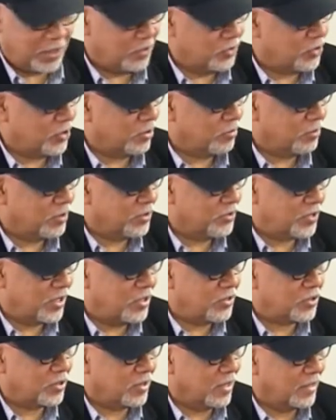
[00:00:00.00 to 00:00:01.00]
a
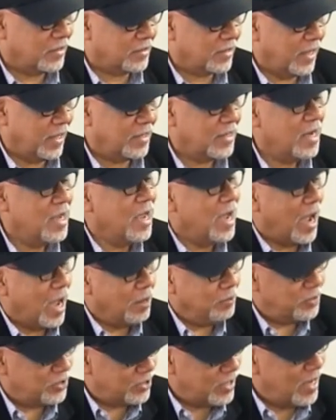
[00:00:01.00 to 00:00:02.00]
generalization like that.
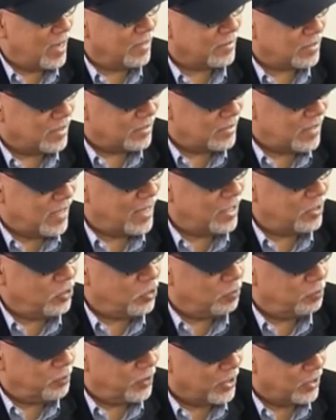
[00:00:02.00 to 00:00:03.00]
I'm saying that
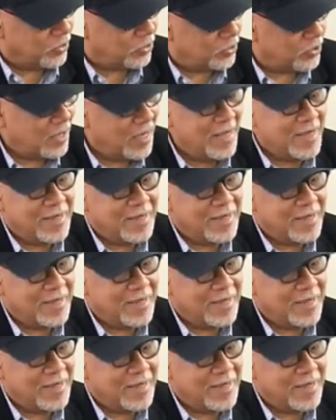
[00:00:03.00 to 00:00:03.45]
Daniel Biss